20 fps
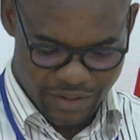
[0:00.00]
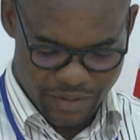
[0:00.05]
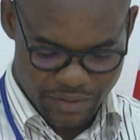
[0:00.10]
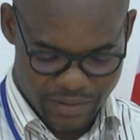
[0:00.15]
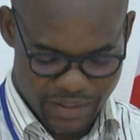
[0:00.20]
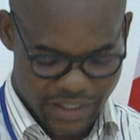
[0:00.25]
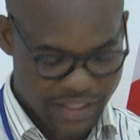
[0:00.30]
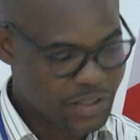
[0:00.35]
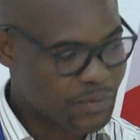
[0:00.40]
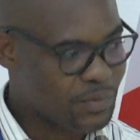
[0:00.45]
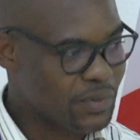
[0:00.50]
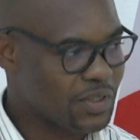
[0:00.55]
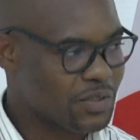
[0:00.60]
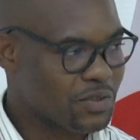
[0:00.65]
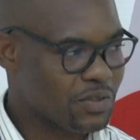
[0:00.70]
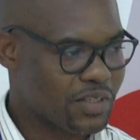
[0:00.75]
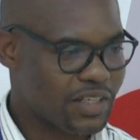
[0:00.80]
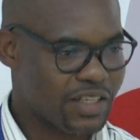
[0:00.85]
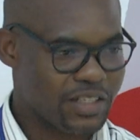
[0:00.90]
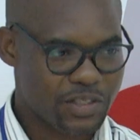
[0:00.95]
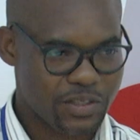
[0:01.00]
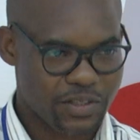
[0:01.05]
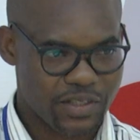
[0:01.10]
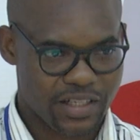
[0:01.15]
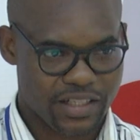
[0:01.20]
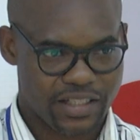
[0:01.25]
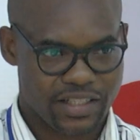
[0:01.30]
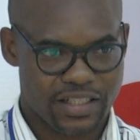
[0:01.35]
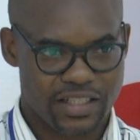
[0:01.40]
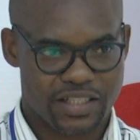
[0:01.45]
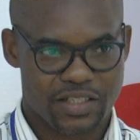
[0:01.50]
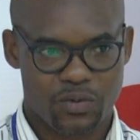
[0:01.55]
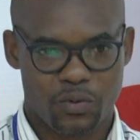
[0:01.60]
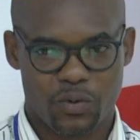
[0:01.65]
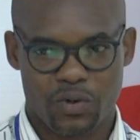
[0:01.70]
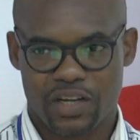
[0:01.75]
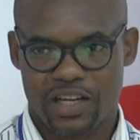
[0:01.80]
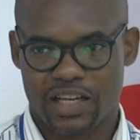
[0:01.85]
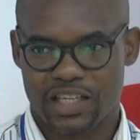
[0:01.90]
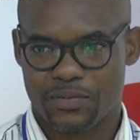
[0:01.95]
like to bring to attention that this
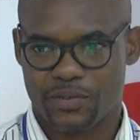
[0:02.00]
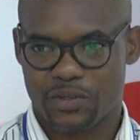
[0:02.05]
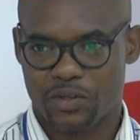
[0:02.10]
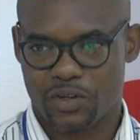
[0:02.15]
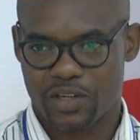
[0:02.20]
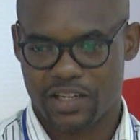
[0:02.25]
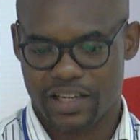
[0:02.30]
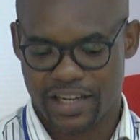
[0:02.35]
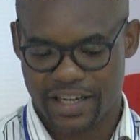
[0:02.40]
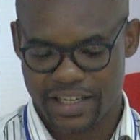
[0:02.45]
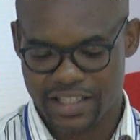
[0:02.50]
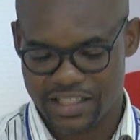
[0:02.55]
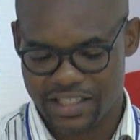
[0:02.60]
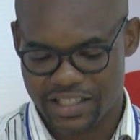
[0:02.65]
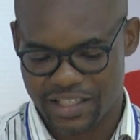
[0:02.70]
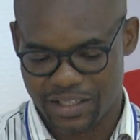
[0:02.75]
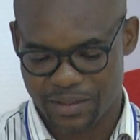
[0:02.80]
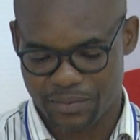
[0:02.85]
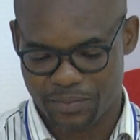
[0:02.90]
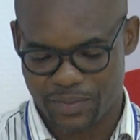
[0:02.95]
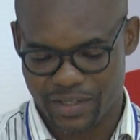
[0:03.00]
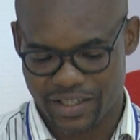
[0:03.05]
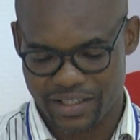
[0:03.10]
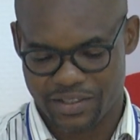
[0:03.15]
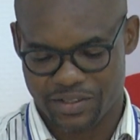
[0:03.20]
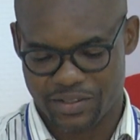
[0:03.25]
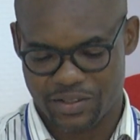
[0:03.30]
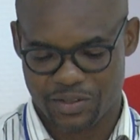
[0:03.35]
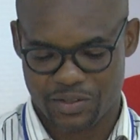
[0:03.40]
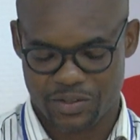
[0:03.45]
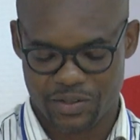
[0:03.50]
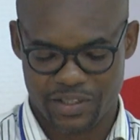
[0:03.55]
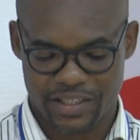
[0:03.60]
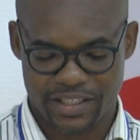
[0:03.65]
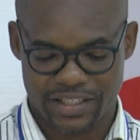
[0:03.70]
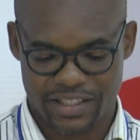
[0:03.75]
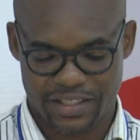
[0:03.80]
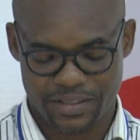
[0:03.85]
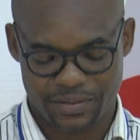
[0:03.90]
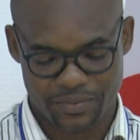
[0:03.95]
work has been organized by Dr.
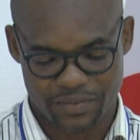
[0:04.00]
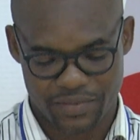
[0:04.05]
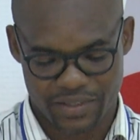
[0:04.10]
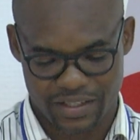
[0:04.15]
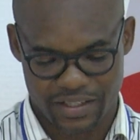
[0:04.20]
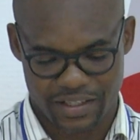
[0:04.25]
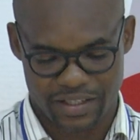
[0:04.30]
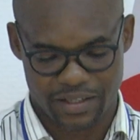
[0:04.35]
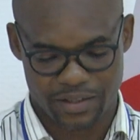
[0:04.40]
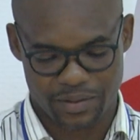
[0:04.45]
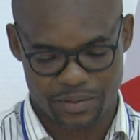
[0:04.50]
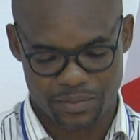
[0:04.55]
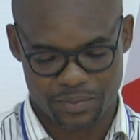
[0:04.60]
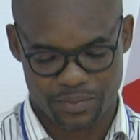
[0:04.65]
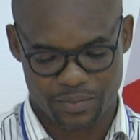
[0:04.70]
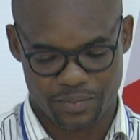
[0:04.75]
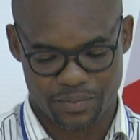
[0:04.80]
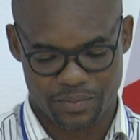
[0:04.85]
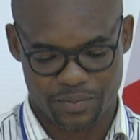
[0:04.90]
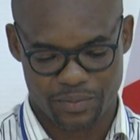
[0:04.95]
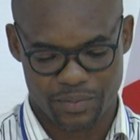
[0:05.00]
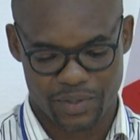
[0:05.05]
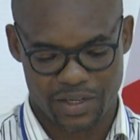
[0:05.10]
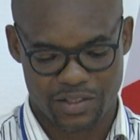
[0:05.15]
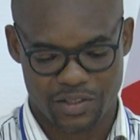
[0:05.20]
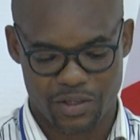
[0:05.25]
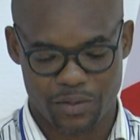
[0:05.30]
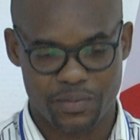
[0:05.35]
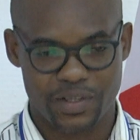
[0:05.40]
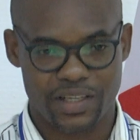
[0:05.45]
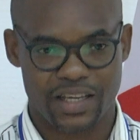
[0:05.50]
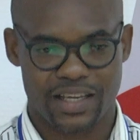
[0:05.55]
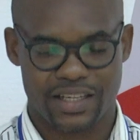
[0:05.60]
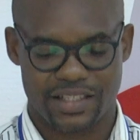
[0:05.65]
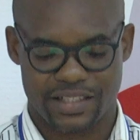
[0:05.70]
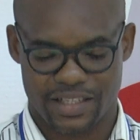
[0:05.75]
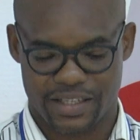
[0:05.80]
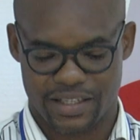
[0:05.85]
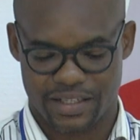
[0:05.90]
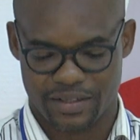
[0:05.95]
Lida McDominic
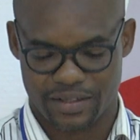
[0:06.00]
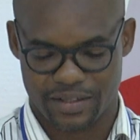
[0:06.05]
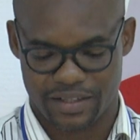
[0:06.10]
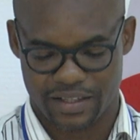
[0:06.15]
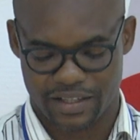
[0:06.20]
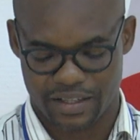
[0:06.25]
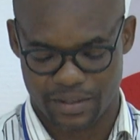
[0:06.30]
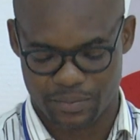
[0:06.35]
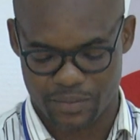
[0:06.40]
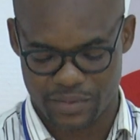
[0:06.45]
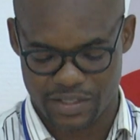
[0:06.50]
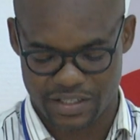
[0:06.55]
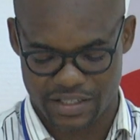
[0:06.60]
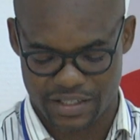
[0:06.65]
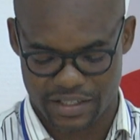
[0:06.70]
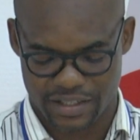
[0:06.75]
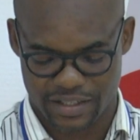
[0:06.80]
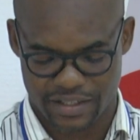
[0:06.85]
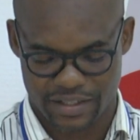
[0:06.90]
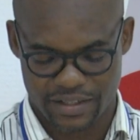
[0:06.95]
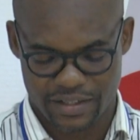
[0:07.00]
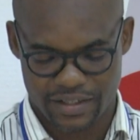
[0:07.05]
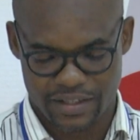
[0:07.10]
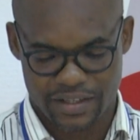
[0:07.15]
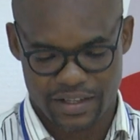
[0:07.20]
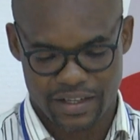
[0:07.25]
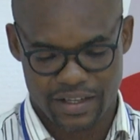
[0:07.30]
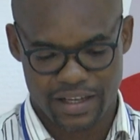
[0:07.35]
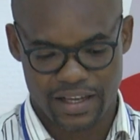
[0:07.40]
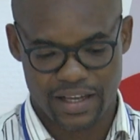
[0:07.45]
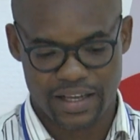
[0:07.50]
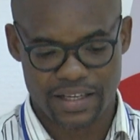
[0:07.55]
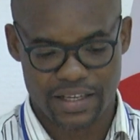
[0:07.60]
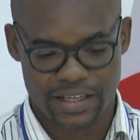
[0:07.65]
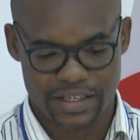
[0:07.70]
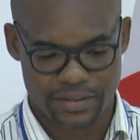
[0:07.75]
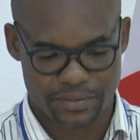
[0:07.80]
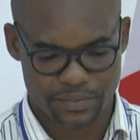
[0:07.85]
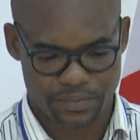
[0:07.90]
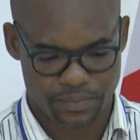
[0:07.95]
Eze and Mr.
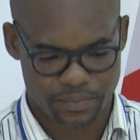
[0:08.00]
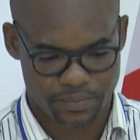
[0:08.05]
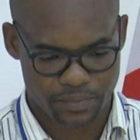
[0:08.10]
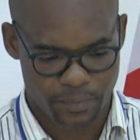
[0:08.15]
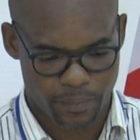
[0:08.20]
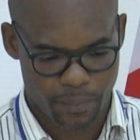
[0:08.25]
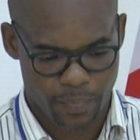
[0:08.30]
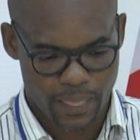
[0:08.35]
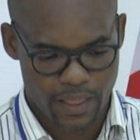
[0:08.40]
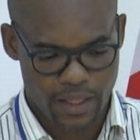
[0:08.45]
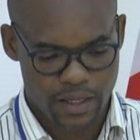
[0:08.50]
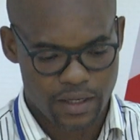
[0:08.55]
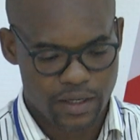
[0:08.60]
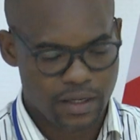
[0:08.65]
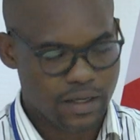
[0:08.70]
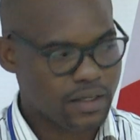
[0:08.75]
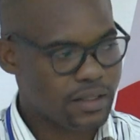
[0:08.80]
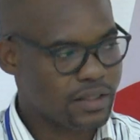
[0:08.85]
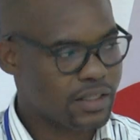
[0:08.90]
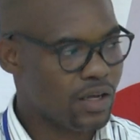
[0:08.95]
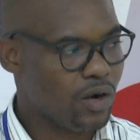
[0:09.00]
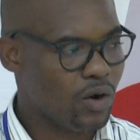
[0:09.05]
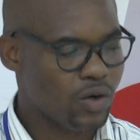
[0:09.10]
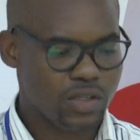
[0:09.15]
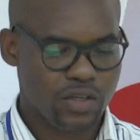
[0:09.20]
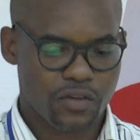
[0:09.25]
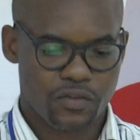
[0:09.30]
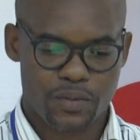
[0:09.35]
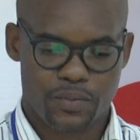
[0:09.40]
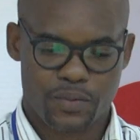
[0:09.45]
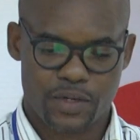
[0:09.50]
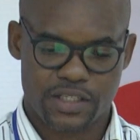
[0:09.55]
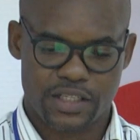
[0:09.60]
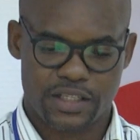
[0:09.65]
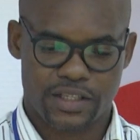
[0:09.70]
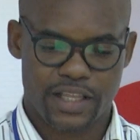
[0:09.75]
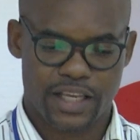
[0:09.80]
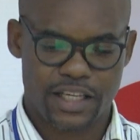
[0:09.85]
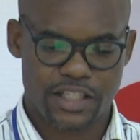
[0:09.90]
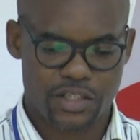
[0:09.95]
Engin. The order of the
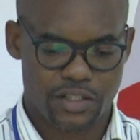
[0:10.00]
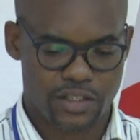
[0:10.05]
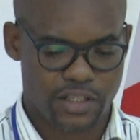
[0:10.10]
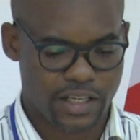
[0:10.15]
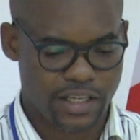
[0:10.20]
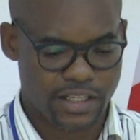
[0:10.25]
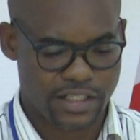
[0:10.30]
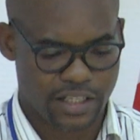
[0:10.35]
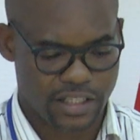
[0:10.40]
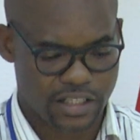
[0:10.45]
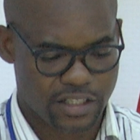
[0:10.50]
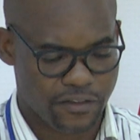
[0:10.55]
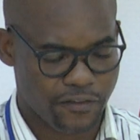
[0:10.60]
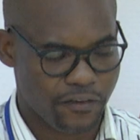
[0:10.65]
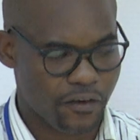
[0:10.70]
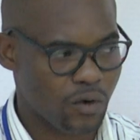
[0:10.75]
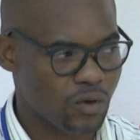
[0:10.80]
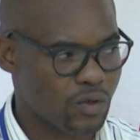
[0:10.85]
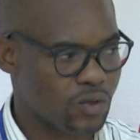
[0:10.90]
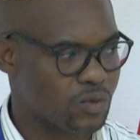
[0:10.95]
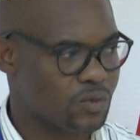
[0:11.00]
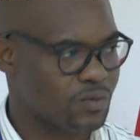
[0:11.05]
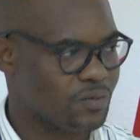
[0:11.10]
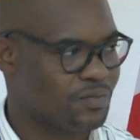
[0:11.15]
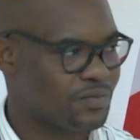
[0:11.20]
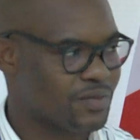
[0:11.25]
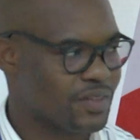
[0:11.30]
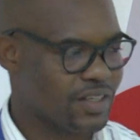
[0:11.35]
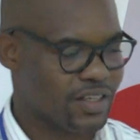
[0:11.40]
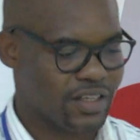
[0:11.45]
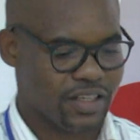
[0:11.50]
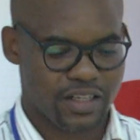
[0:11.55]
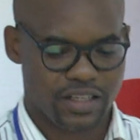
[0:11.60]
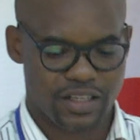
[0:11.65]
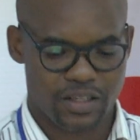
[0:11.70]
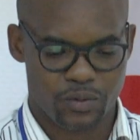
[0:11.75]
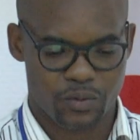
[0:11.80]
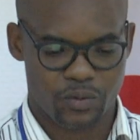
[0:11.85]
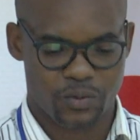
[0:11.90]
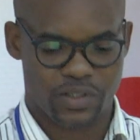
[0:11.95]
presentation is as follows.
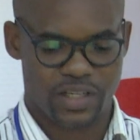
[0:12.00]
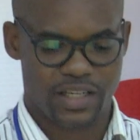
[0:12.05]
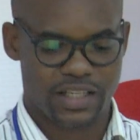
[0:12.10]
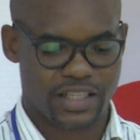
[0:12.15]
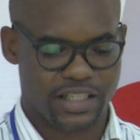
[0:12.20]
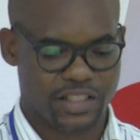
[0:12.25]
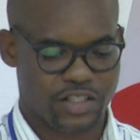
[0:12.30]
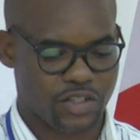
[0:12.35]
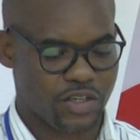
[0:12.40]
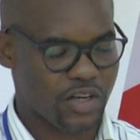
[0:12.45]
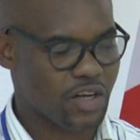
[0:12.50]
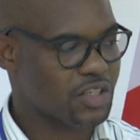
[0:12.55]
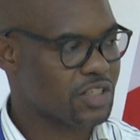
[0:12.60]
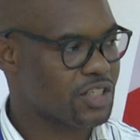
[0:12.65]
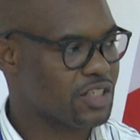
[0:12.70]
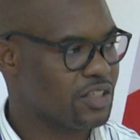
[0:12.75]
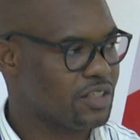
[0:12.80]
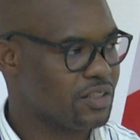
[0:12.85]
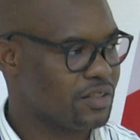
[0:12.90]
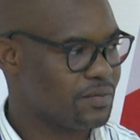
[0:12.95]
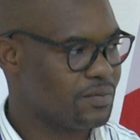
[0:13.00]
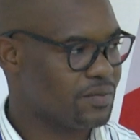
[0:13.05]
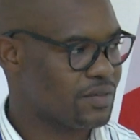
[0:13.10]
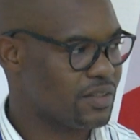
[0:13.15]
We'll take the introduction,